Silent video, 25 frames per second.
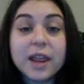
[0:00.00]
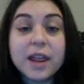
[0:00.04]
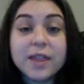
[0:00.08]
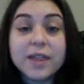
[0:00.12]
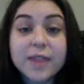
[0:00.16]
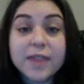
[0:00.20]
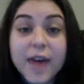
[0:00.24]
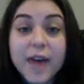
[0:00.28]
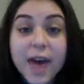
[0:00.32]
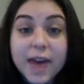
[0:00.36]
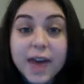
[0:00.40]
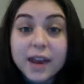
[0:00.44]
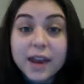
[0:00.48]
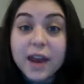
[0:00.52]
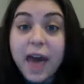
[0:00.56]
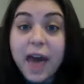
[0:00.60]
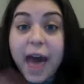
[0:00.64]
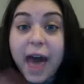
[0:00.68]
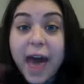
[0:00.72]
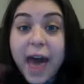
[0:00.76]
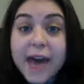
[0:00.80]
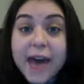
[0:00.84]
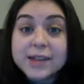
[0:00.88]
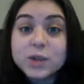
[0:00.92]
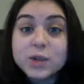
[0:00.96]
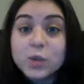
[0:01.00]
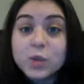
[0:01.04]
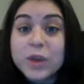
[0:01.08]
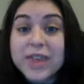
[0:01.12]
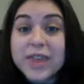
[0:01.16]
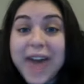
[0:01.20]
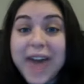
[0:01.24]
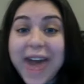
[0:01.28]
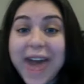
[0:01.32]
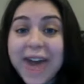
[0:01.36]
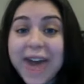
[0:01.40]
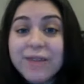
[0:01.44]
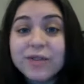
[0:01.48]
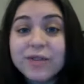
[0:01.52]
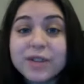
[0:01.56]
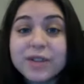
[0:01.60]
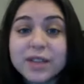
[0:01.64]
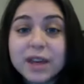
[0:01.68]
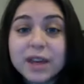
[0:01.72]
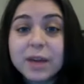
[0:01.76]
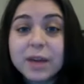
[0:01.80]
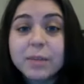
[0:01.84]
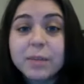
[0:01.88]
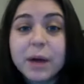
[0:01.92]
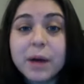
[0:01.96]
And then as with
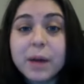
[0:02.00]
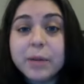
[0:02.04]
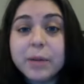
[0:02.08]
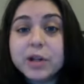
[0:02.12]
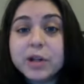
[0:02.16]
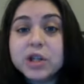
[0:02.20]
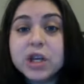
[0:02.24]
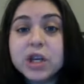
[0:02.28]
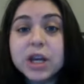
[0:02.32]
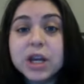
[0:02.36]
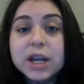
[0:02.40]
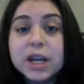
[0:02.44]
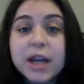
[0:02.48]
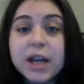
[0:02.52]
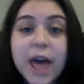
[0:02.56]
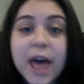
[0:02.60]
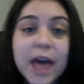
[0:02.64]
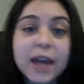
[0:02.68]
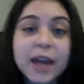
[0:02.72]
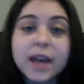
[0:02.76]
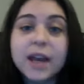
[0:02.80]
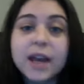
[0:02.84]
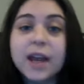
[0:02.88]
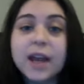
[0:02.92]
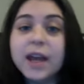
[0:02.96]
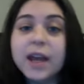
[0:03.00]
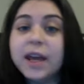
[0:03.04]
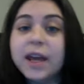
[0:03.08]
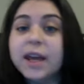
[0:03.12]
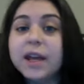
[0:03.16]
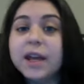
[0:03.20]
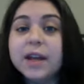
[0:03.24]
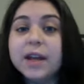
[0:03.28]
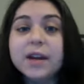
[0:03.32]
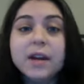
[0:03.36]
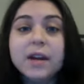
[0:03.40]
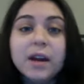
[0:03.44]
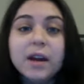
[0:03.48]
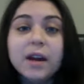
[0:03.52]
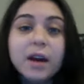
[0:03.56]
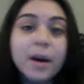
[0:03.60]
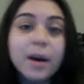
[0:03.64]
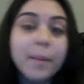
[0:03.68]
everything in publishing and editing and